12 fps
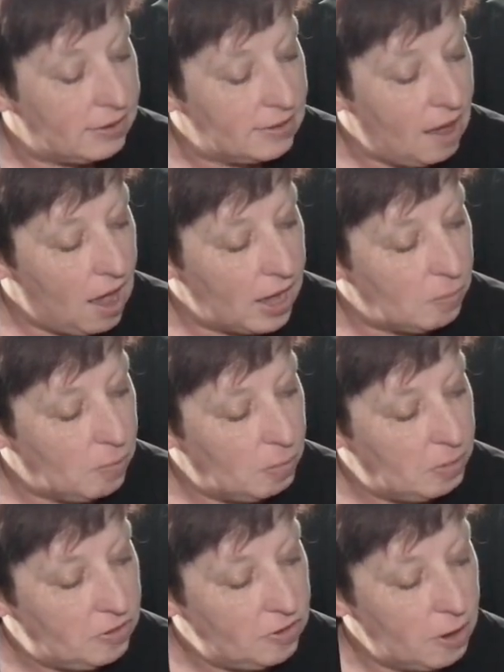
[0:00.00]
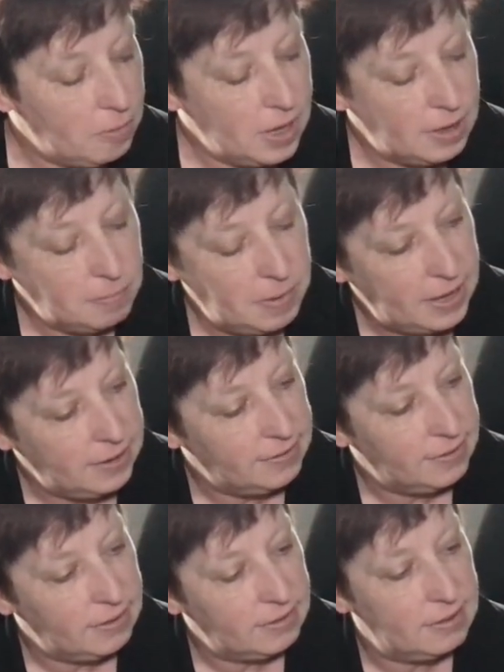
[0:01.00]
I will be showing
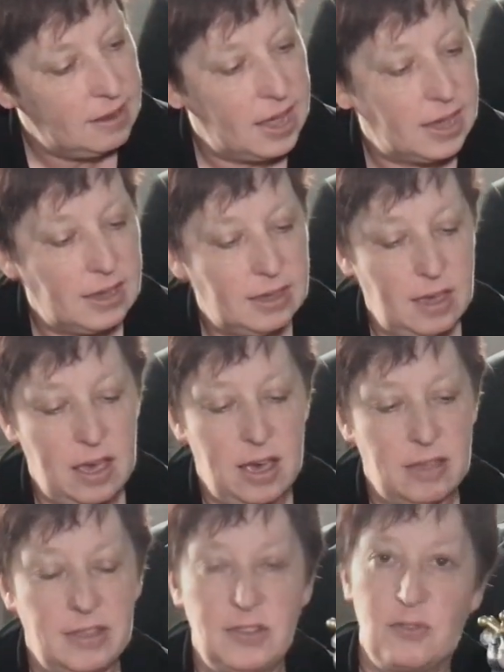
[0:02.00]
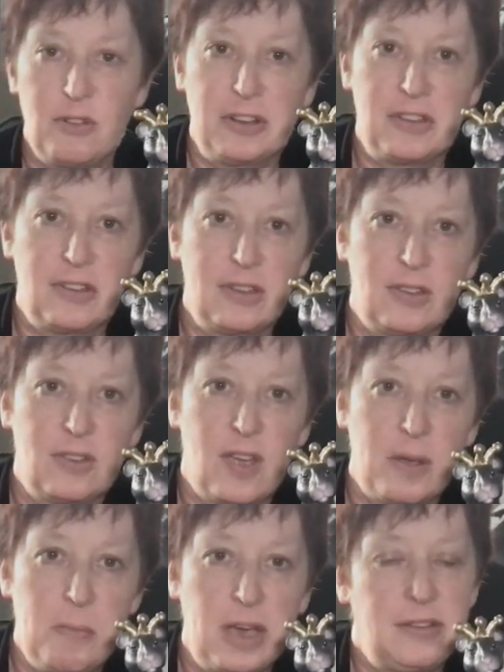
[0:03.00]
pieces like this, for instance,
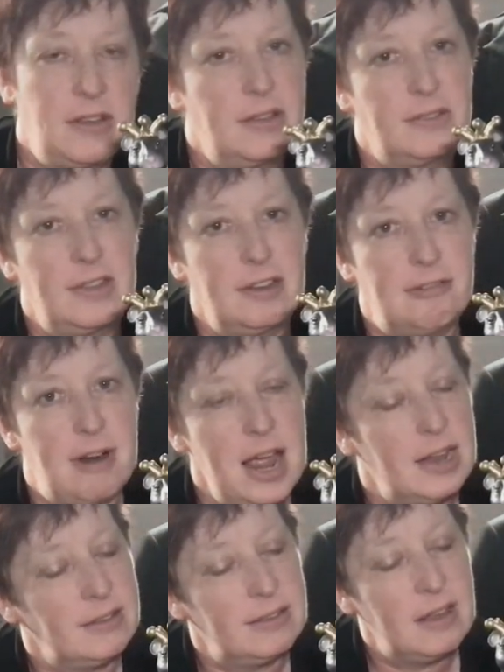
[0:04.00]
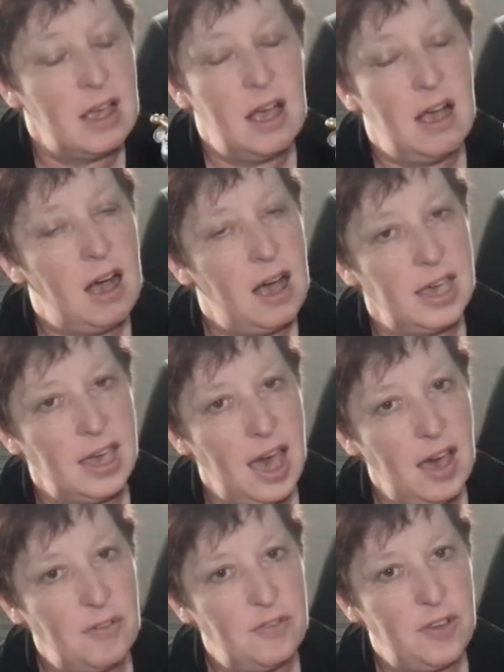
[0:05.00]
my dancing rats. I
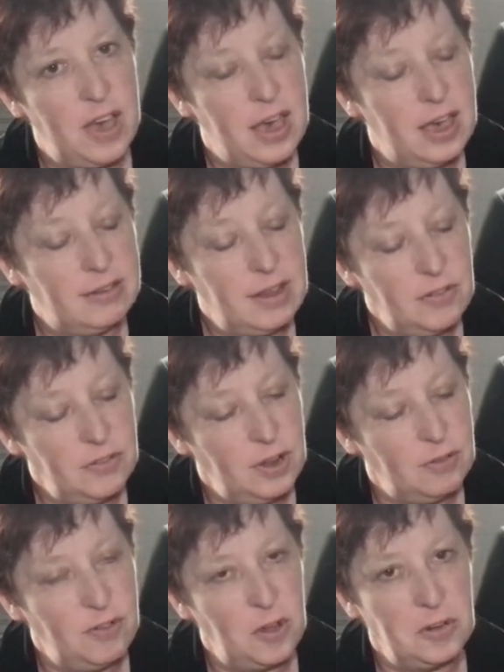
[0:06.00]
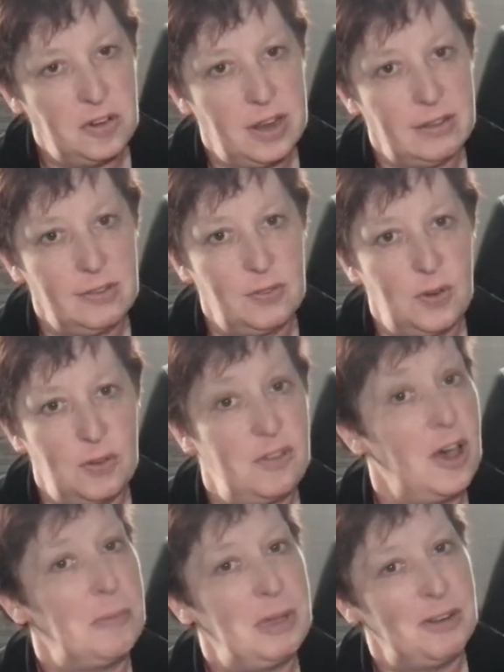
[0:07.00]
have a definite fondness for
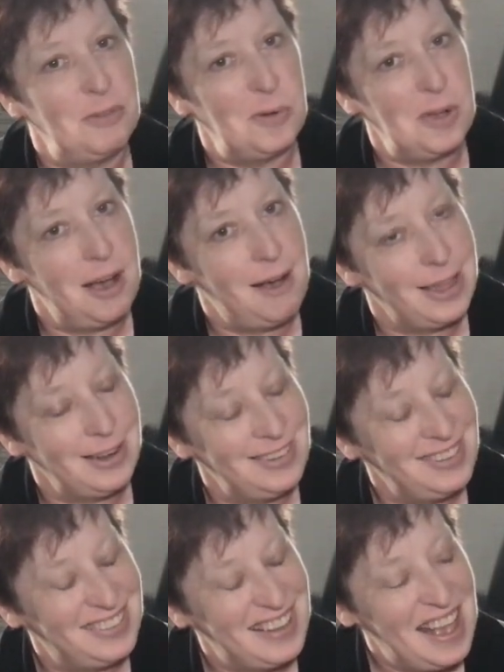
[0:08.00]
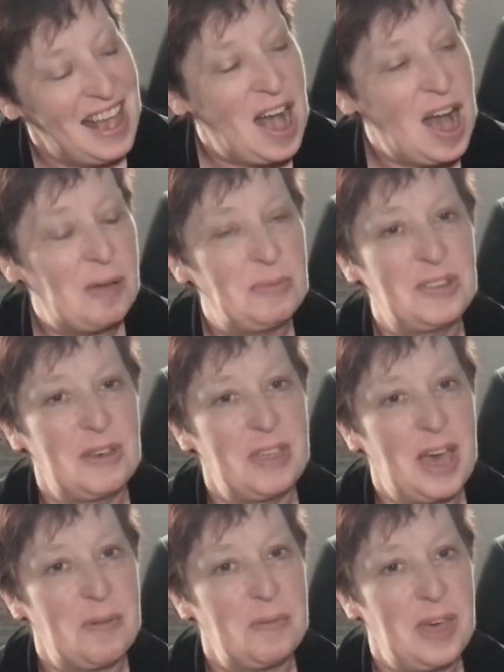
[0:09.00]
vermin of all kinds, so
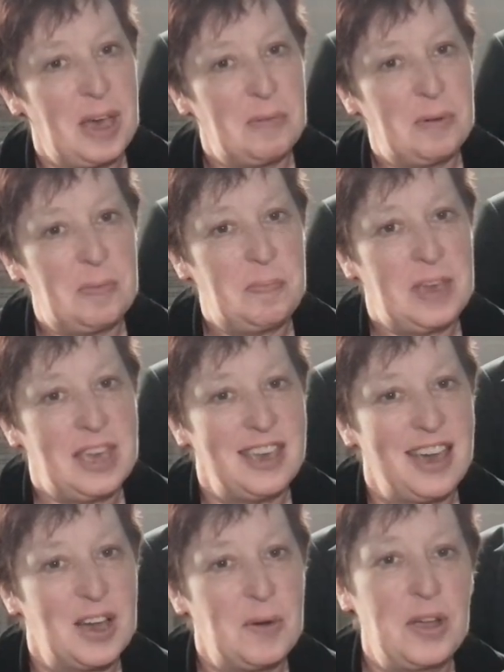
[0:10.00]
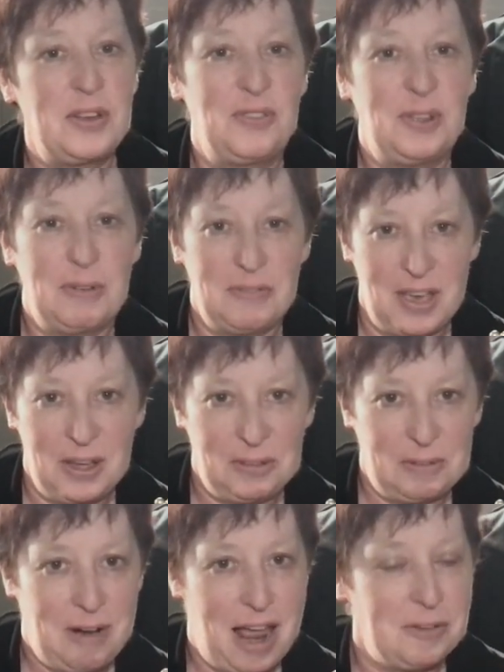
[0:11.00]
there will be quite a few of those
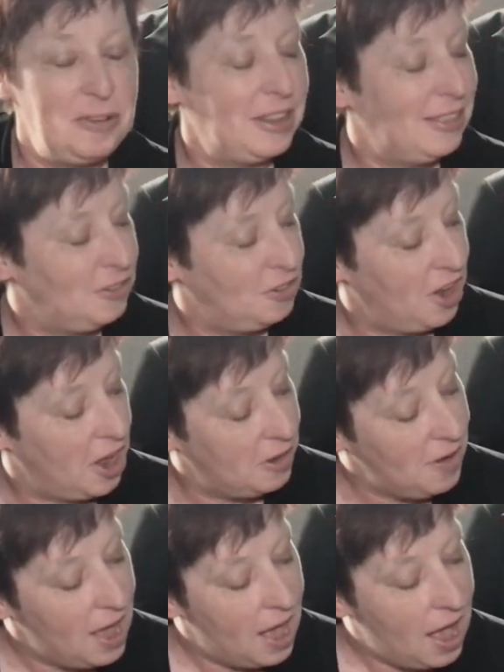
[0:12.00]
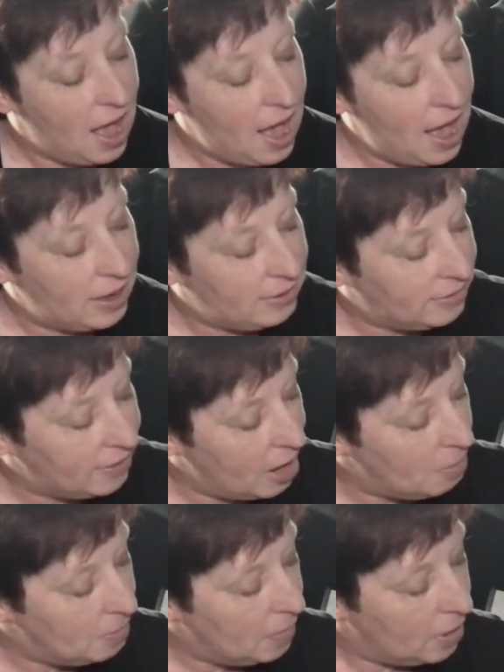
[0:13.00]
around in the show.
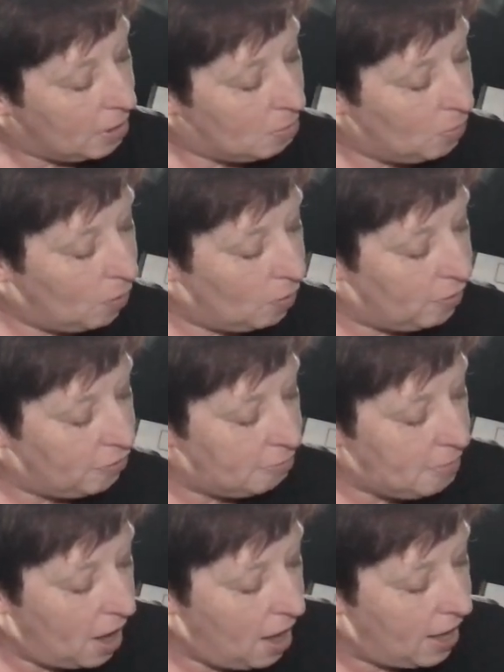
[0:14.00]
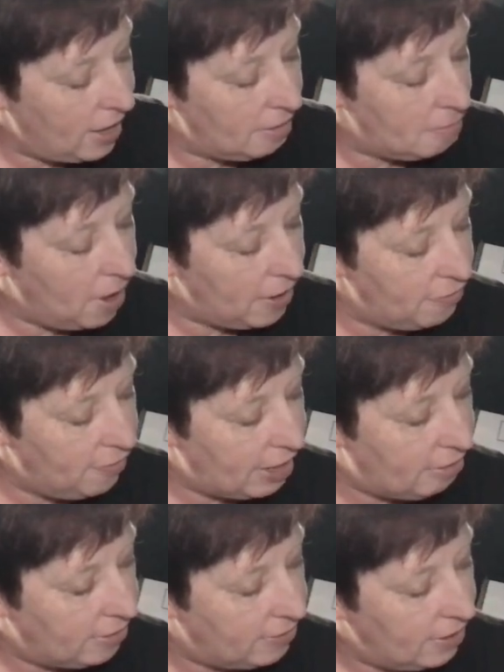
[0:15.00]
And more of my
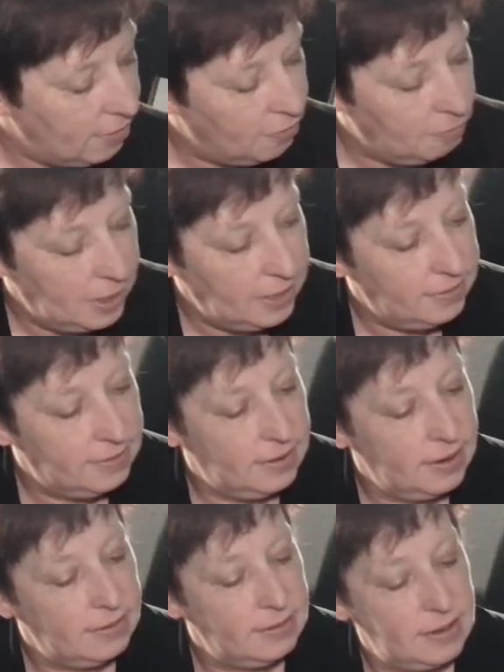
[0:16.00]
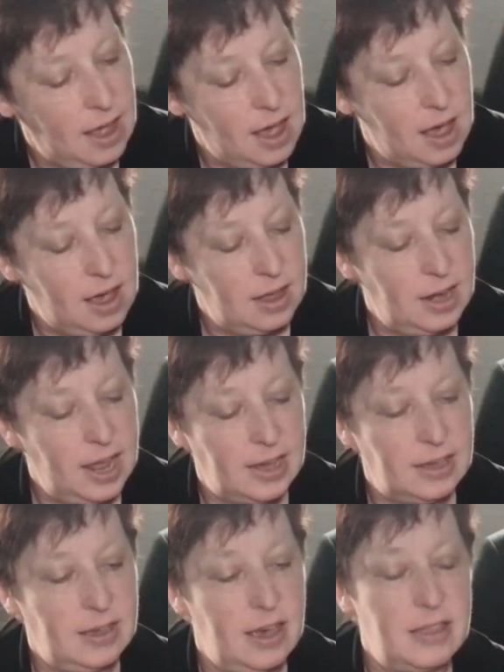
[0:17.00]
figurative pieces,
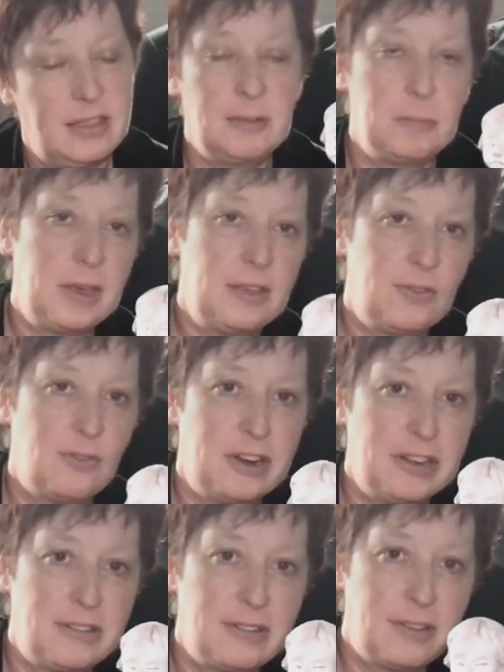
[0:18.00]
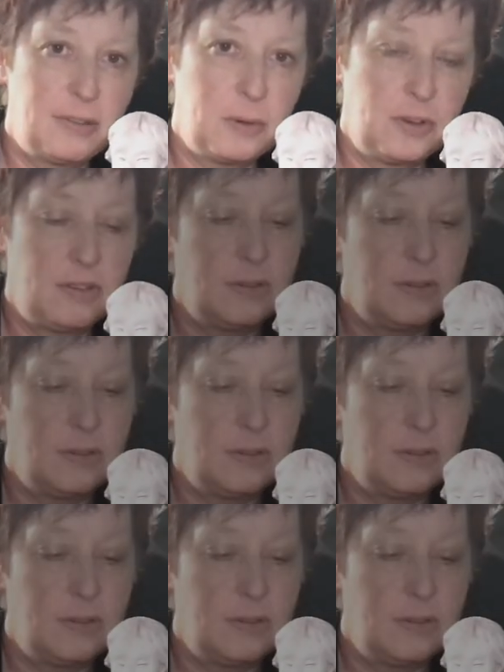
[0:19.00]
like this piece, for instance, which is